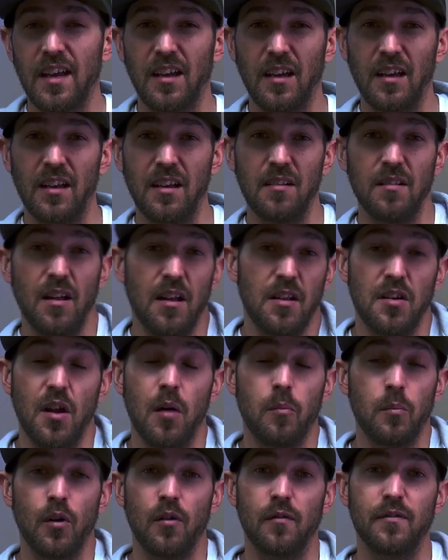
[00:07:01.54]
a
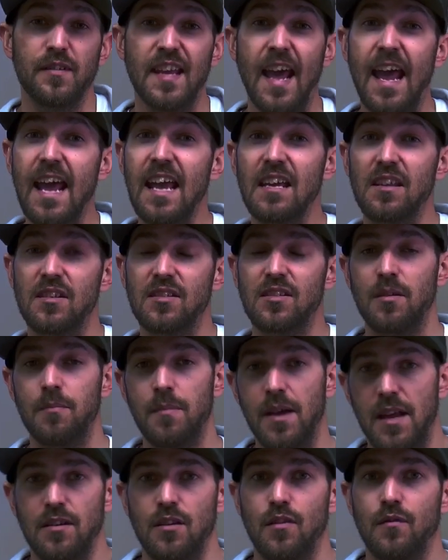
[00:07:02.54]
number of days to
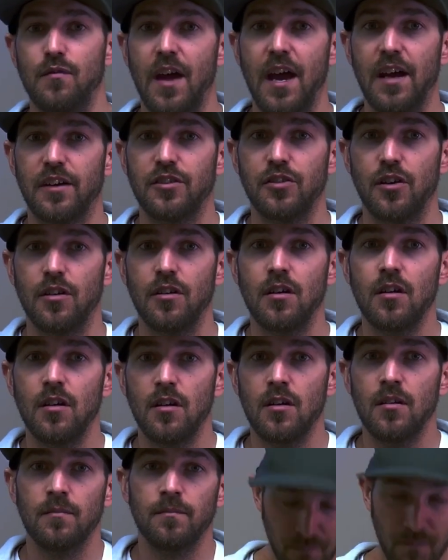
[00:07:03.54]
manufacture.
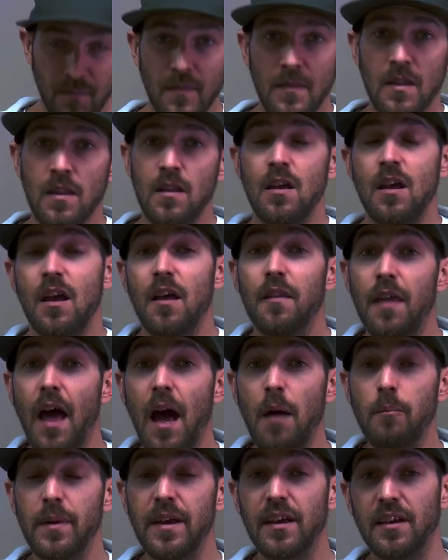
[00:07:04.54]

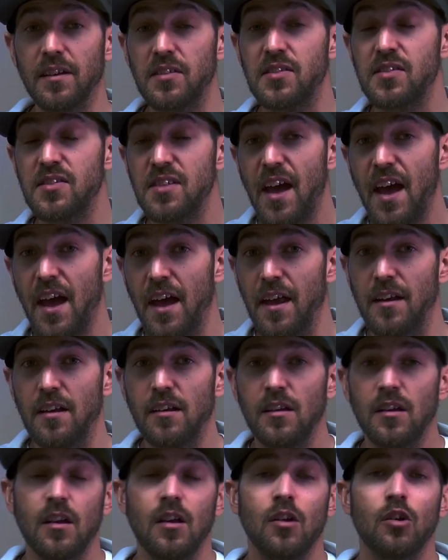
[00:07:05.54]
That being said,
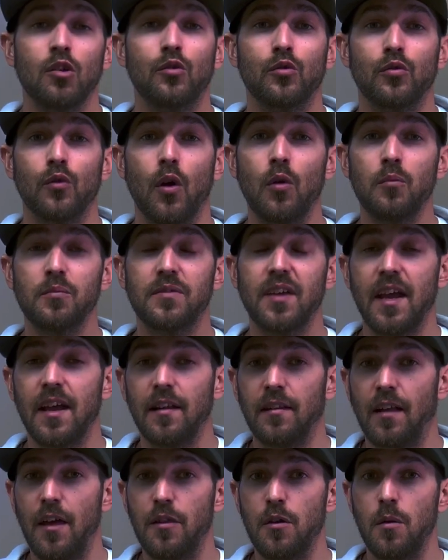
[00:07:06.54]
chrome tan
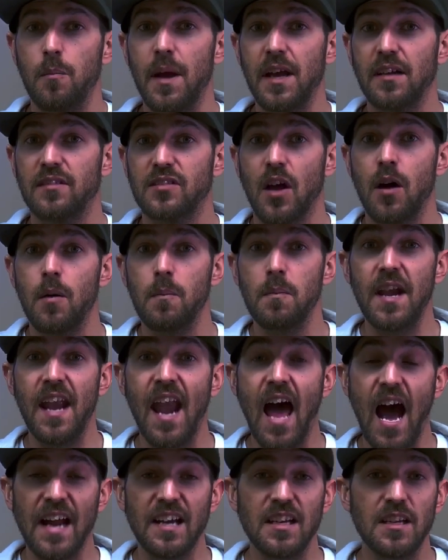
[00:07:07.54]
leather makes up
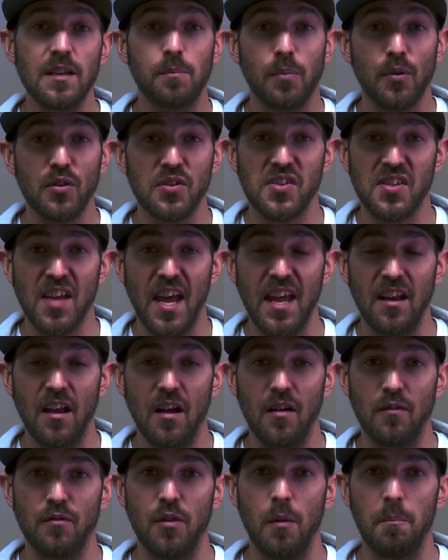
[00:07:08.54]
90%
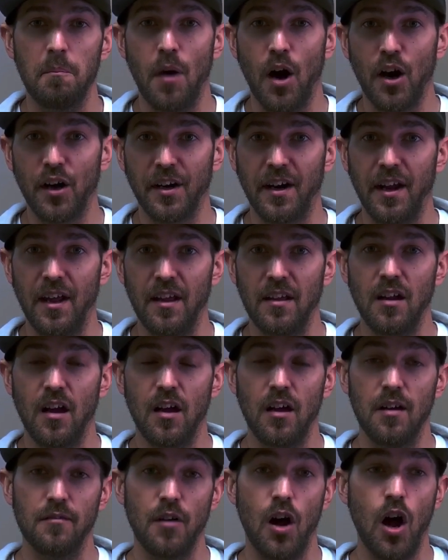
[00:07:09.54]
of the market
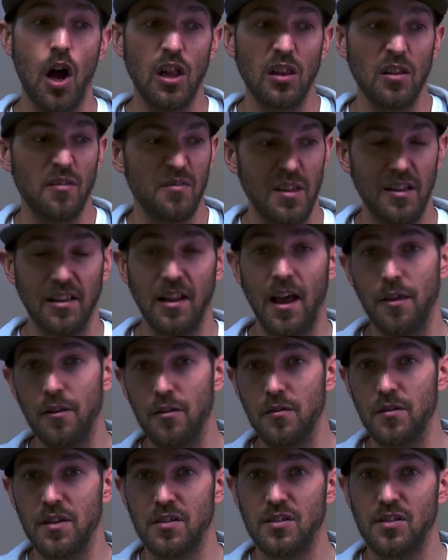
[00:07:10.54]
of all of the leather
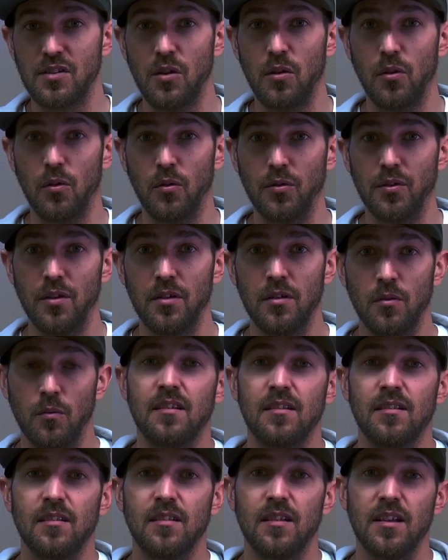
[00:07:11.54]
that's sold.
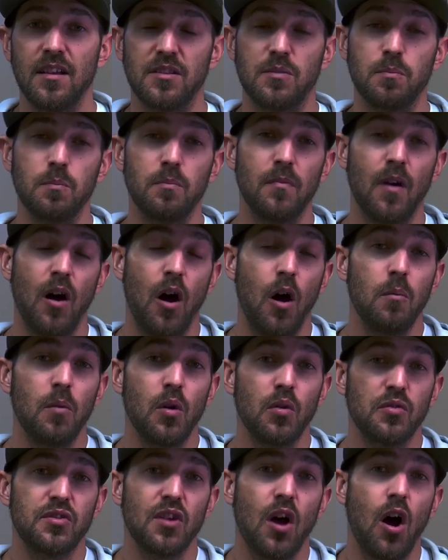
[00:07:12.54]
It's
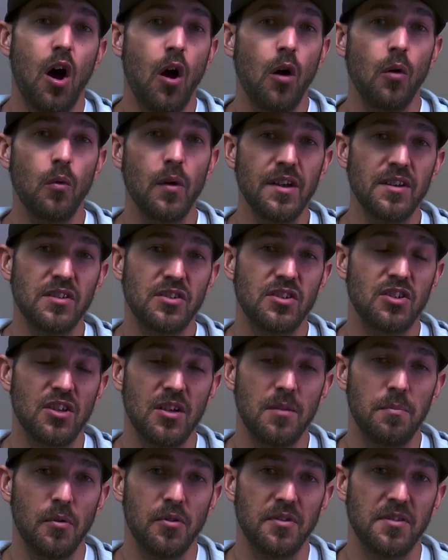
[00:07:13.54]
almost always
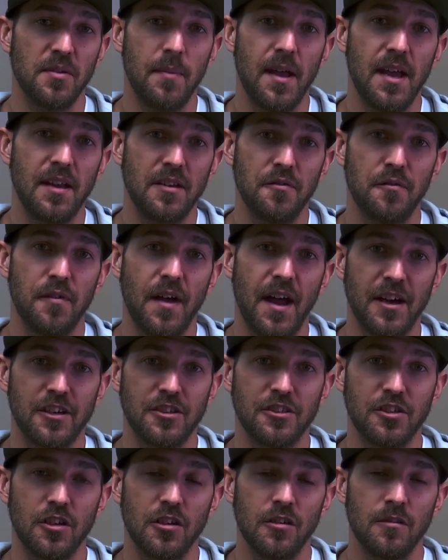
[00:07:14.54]
cheaper to
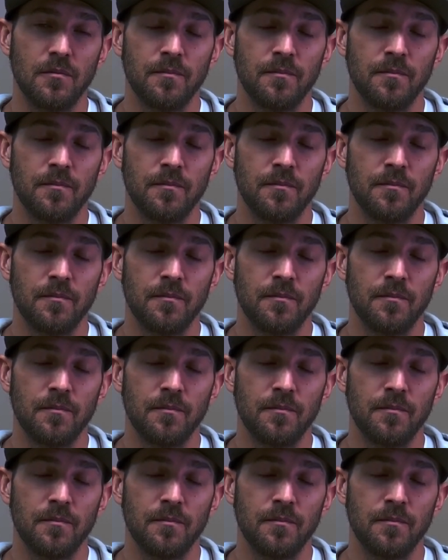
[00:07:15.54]
manufacture,